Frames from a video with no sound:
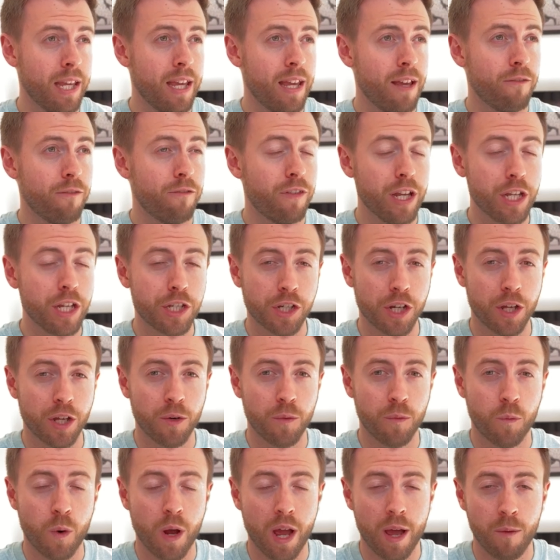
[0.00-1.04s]
feature,
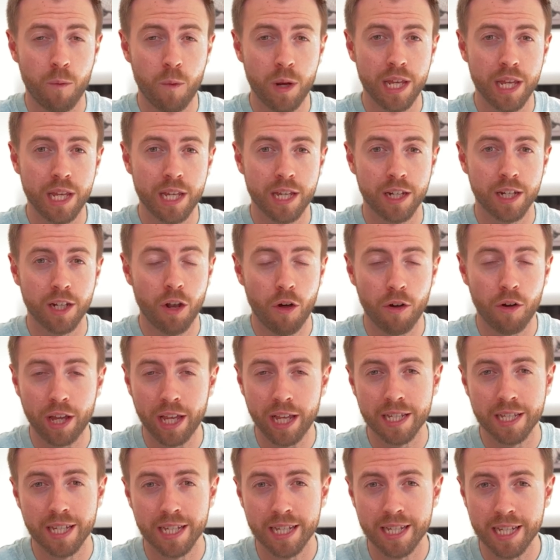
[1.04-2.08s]
where we can log
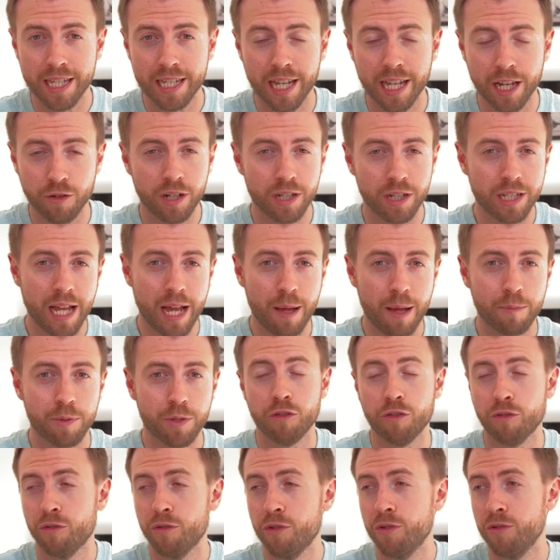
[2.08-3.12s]
into decentralized apps
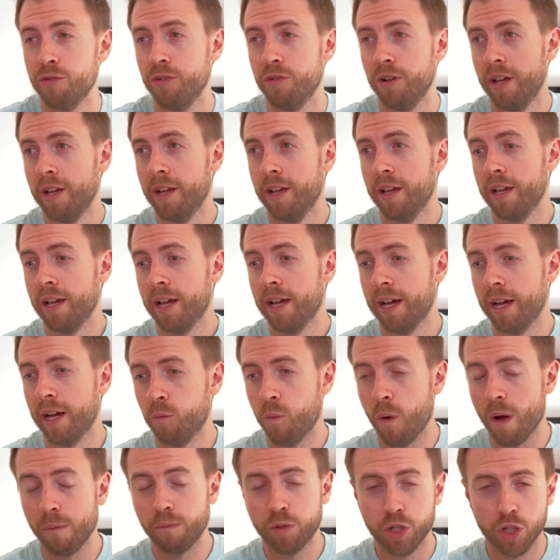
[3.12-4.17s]
through
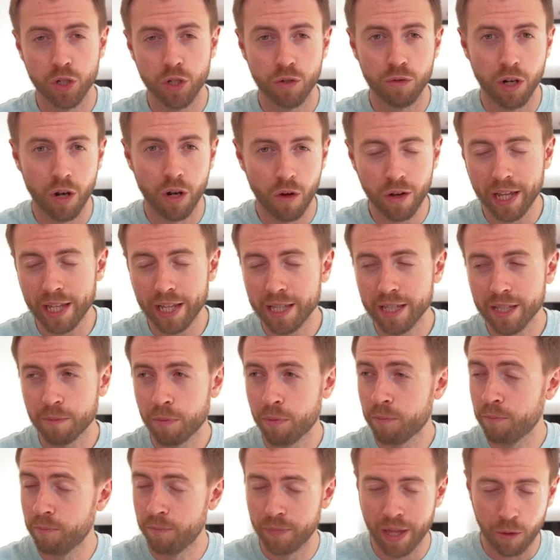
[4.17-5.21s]
Web 2 logins,
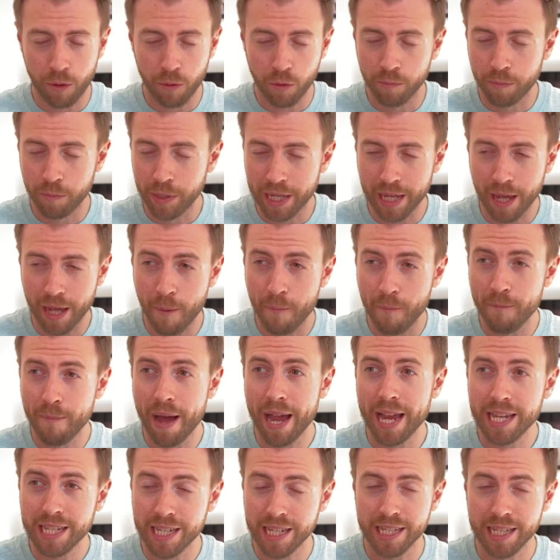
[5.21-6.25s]
that would be
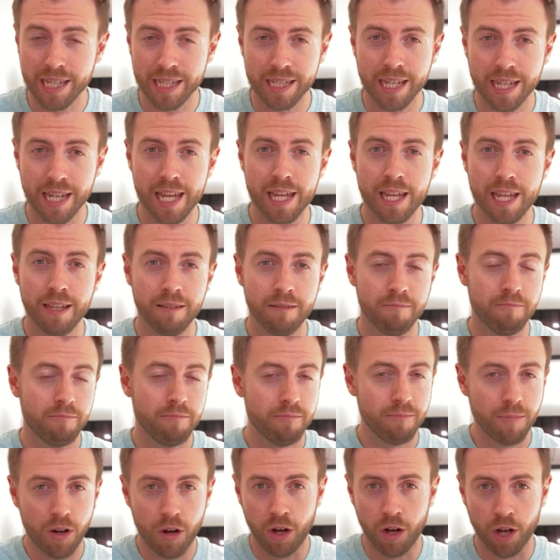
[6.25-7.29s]
amazing to see
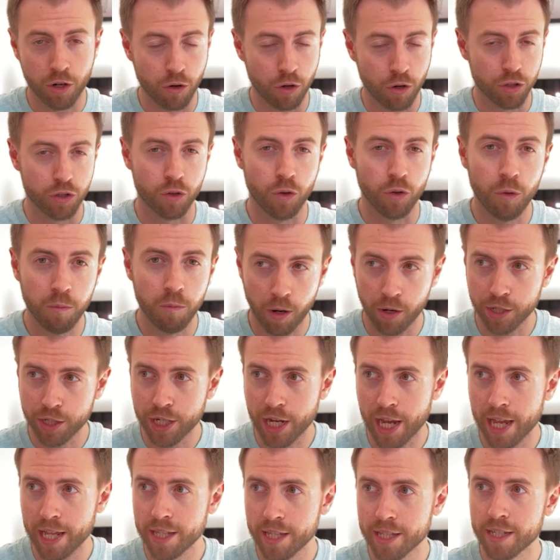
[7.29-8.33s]
across all
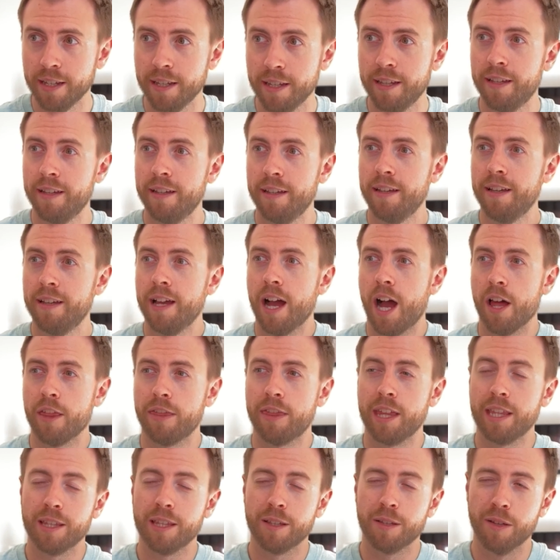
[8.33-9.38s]
blockchains. I
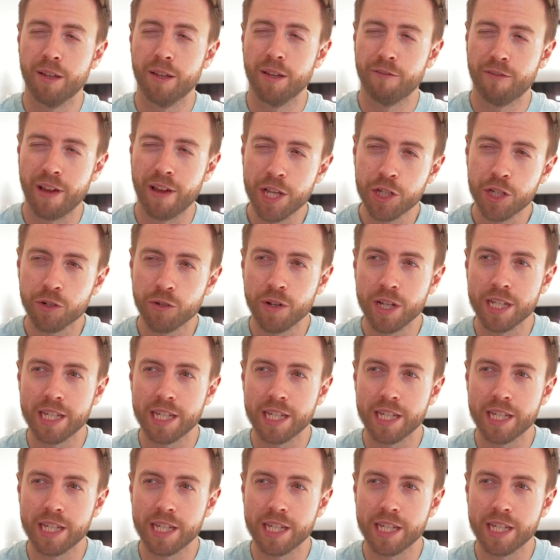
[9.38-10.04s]
think the venture into